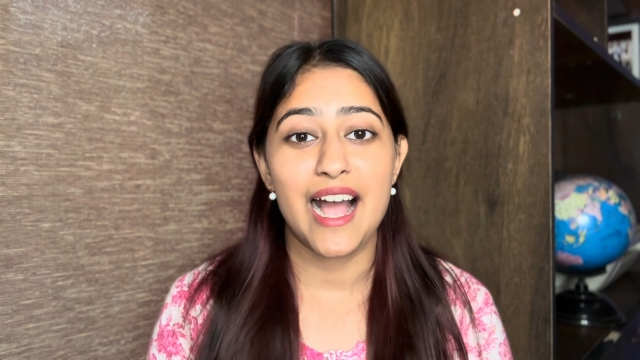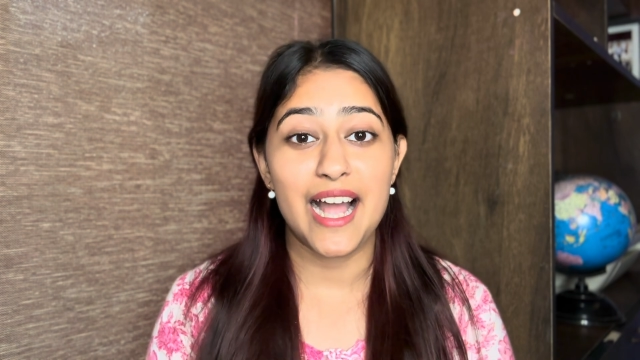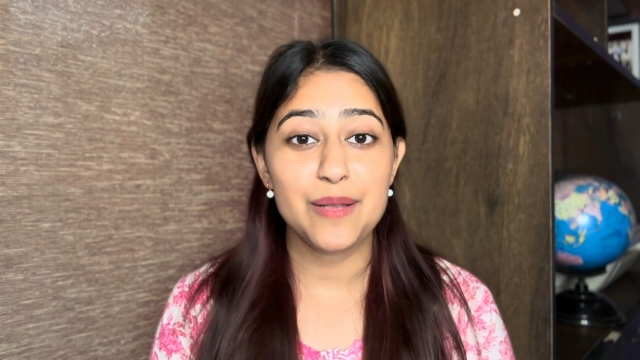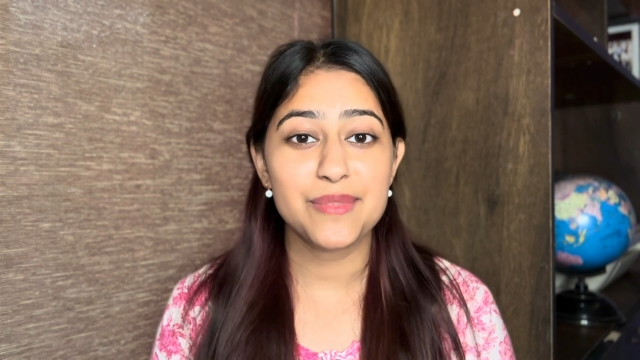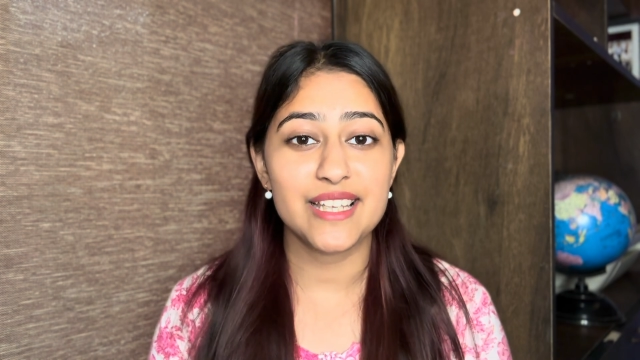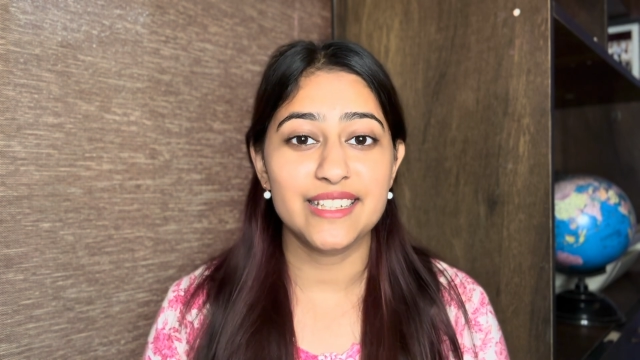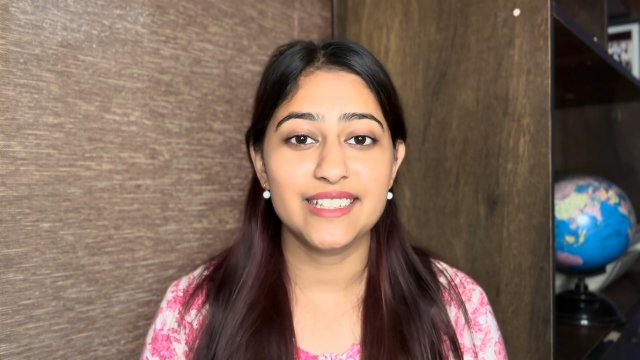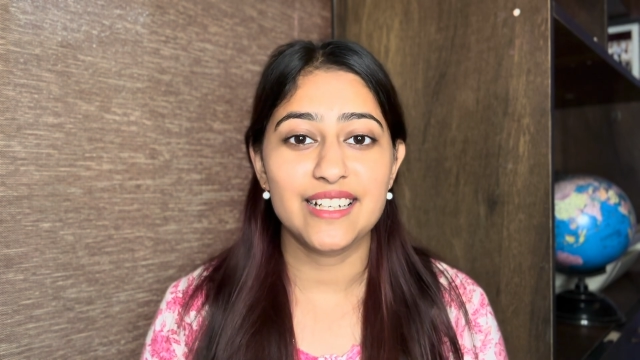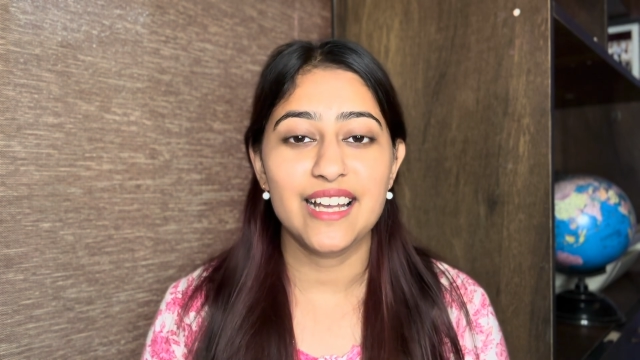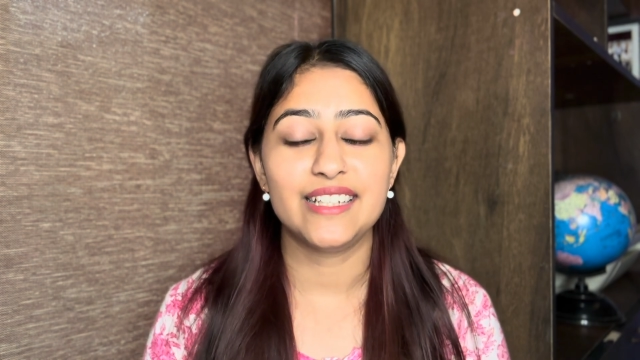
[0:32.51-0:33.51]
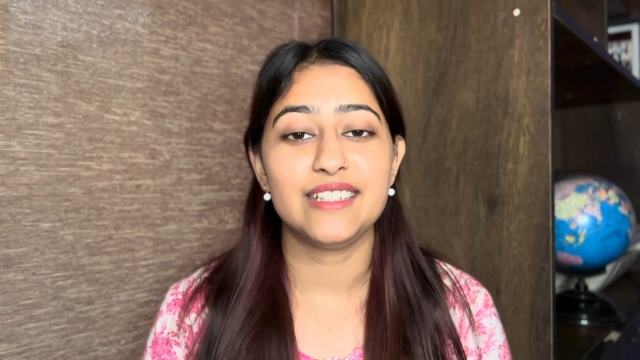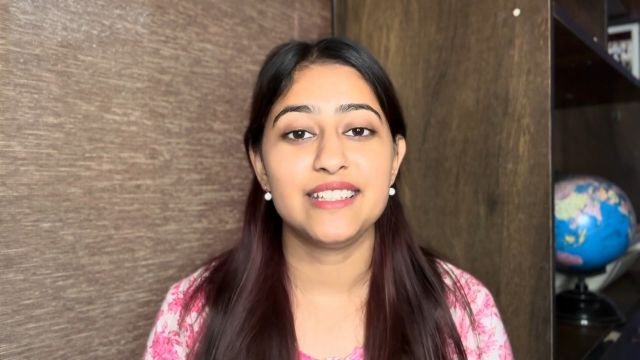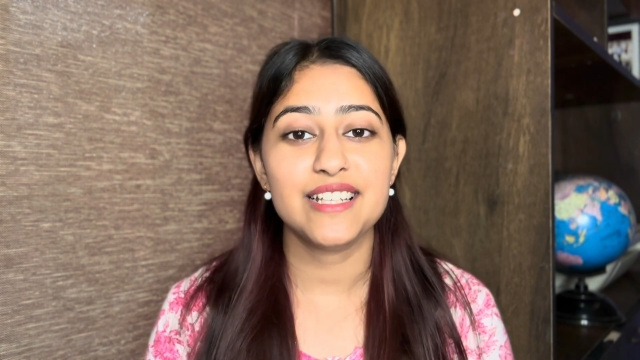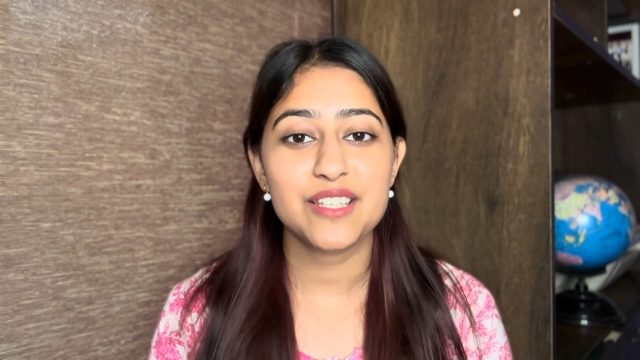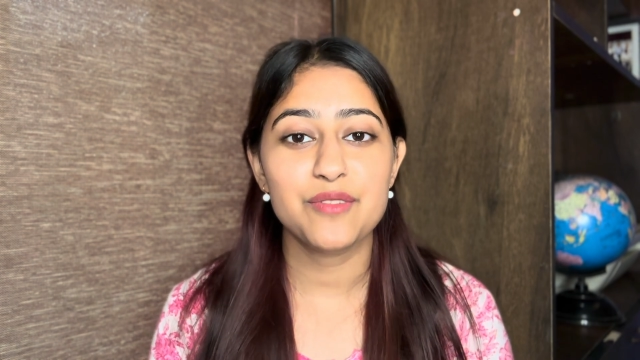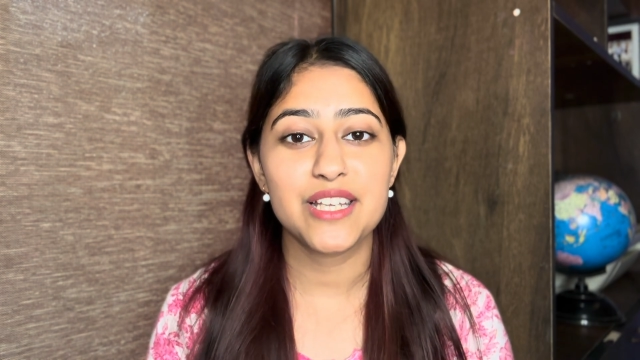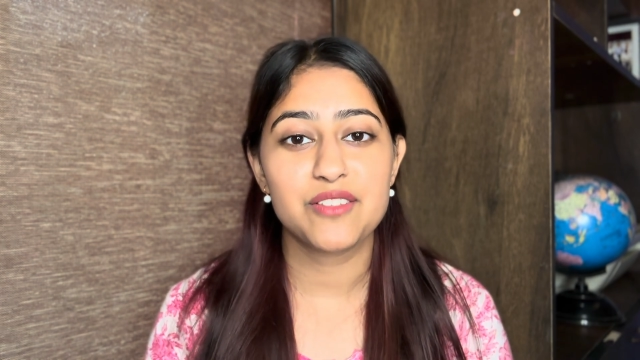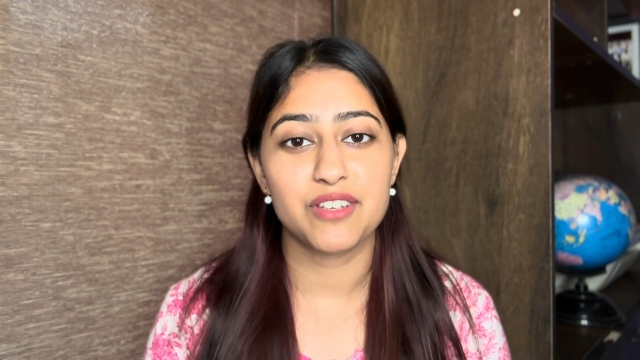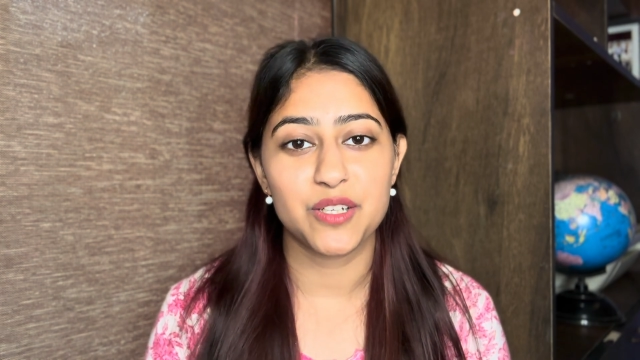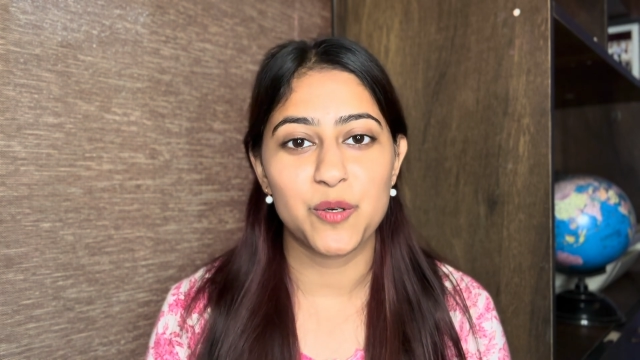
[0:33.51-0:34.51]
I am Selina, and in this week's
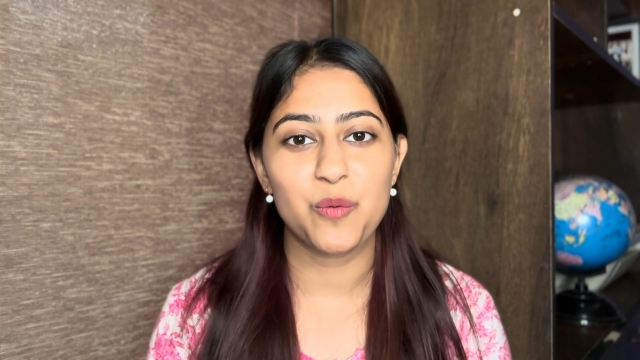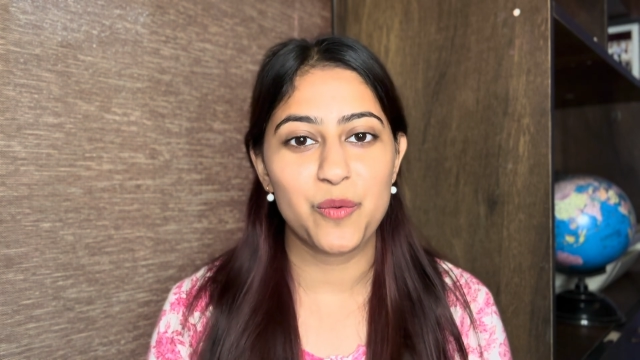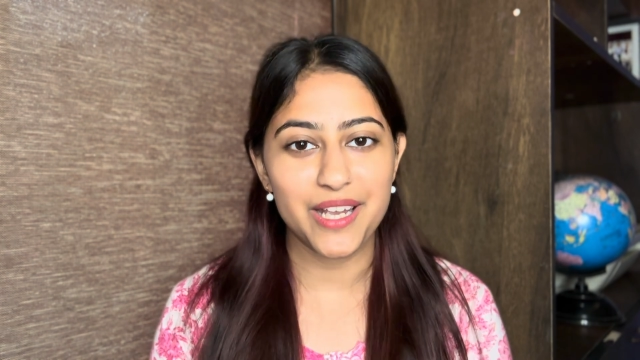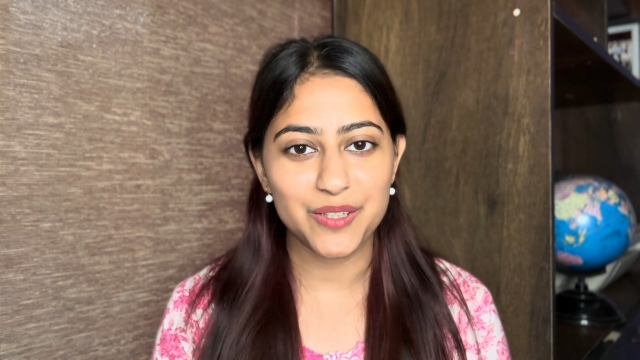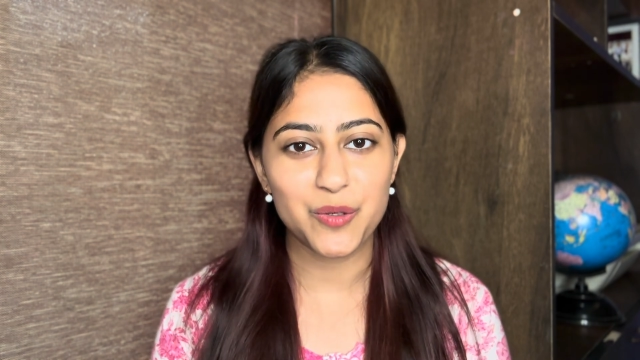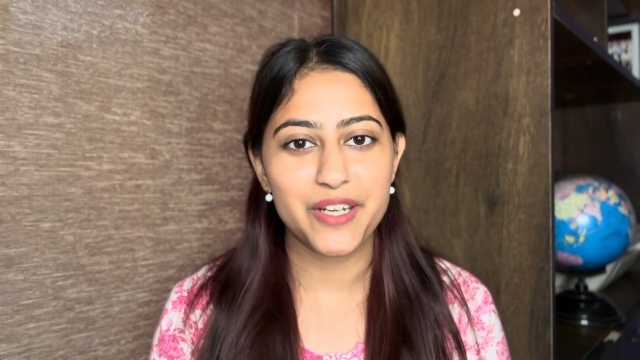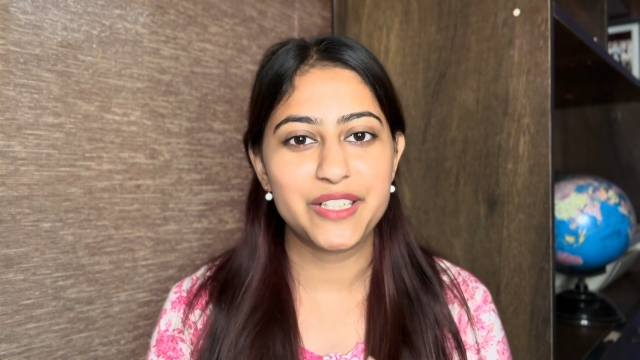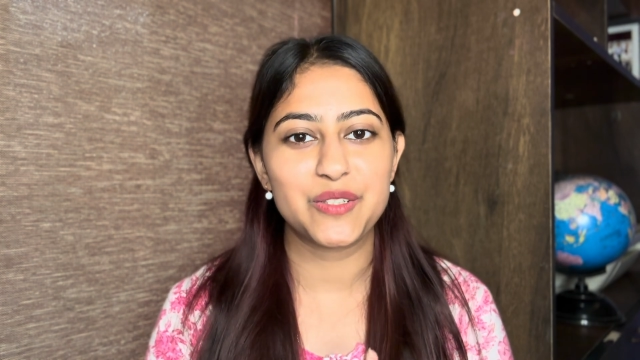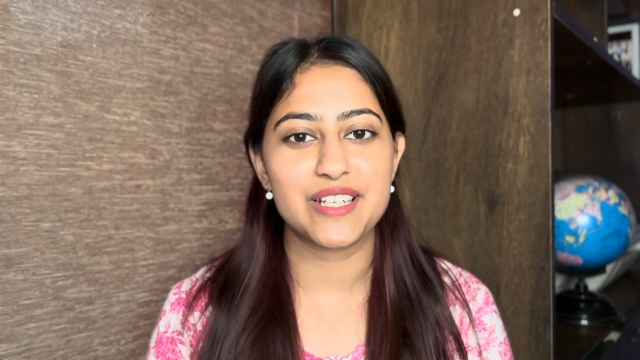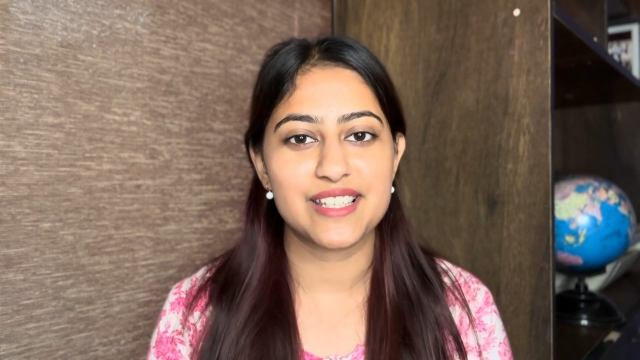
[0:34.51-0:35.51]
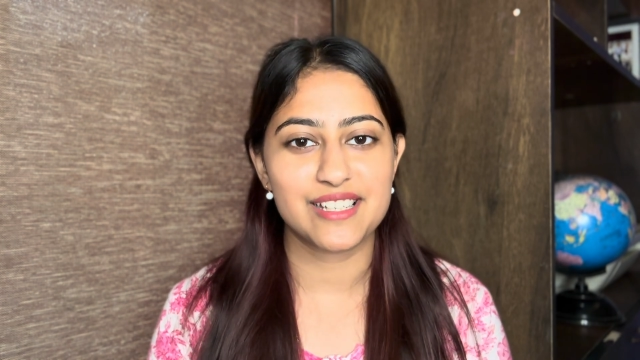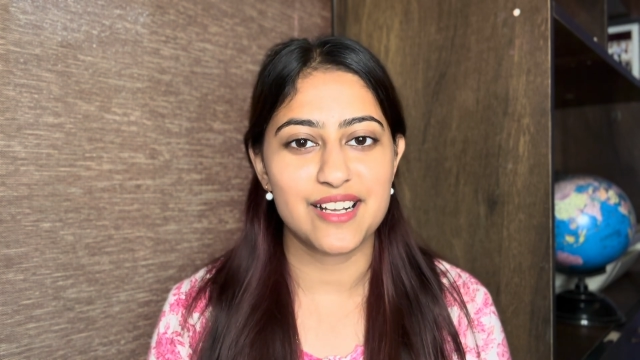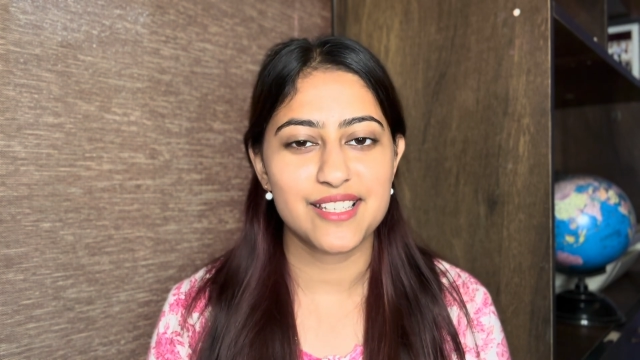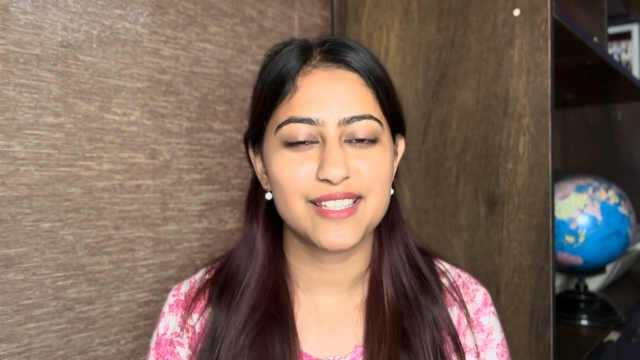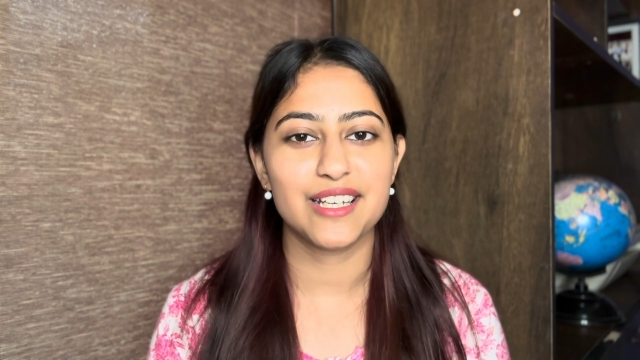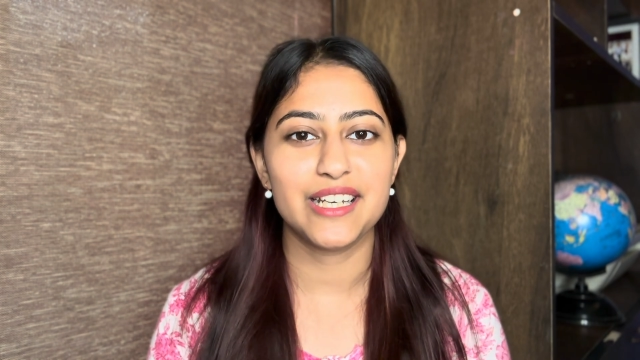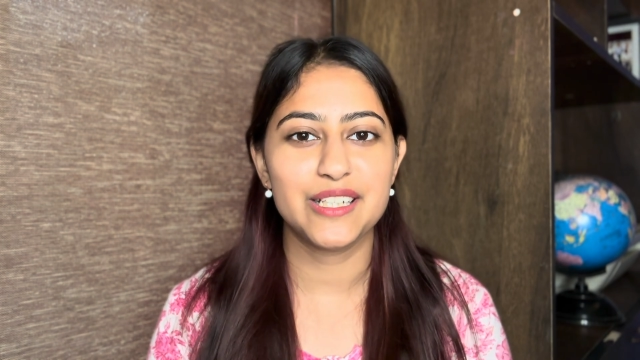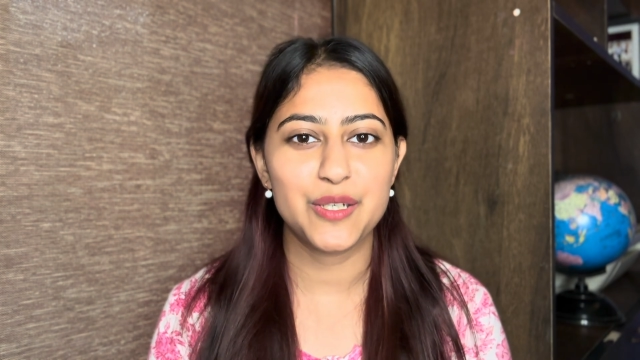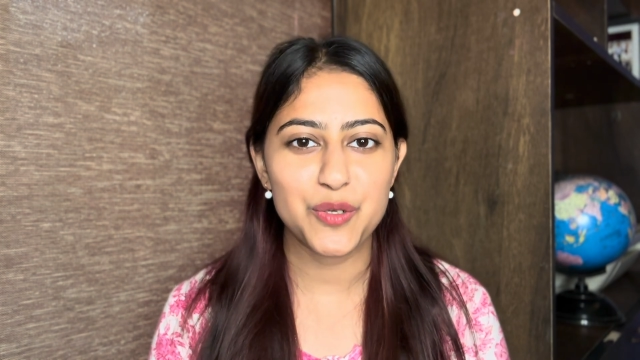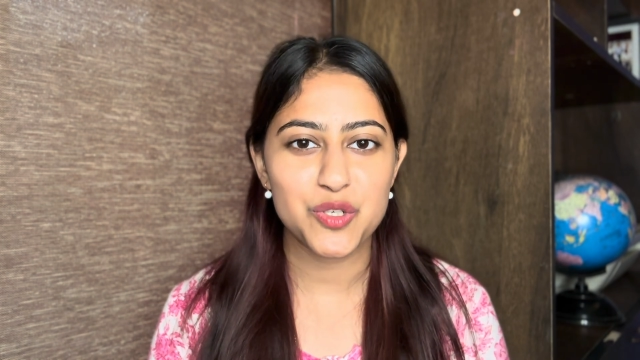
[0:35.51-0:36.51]
video we are going to discuss the
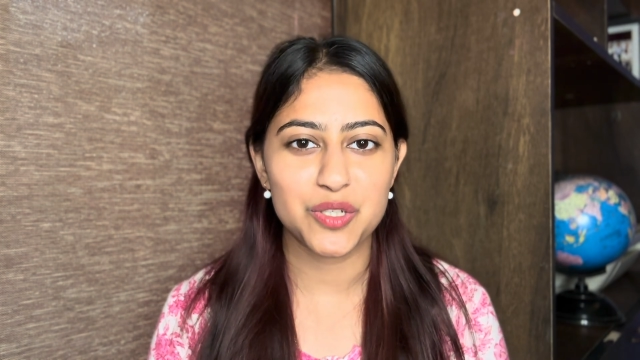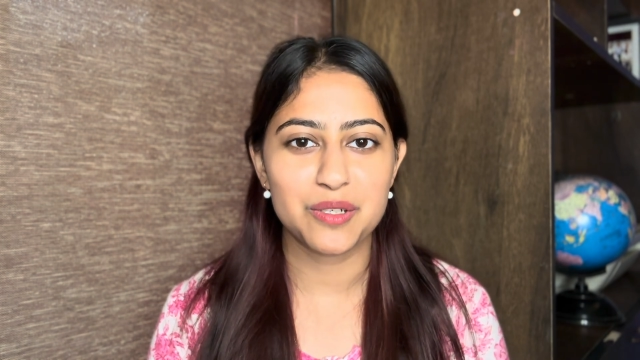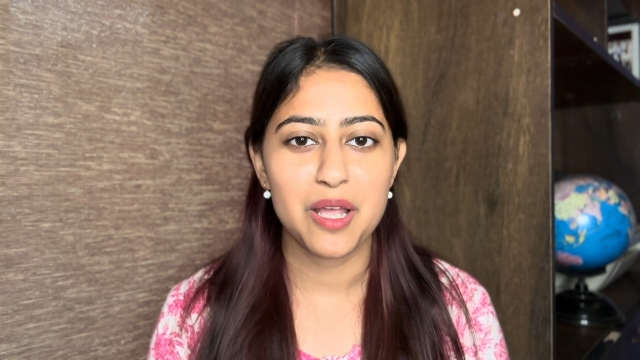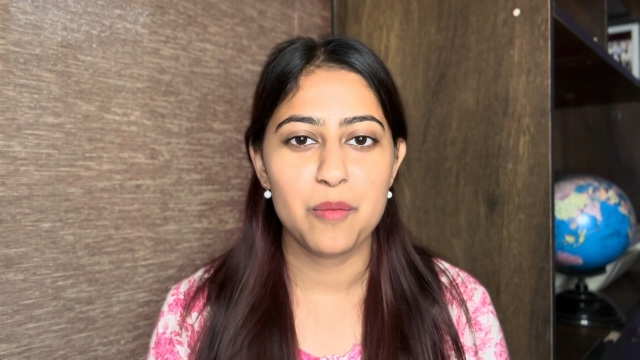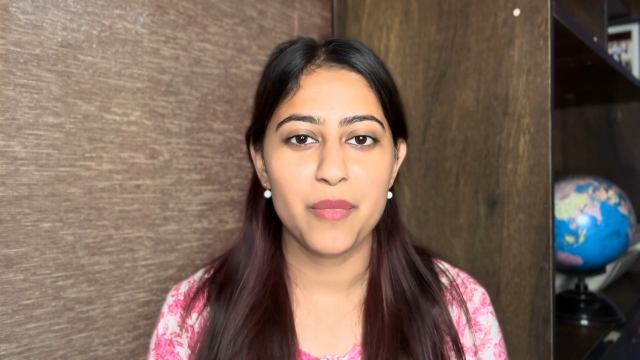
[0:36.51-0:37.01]
intuition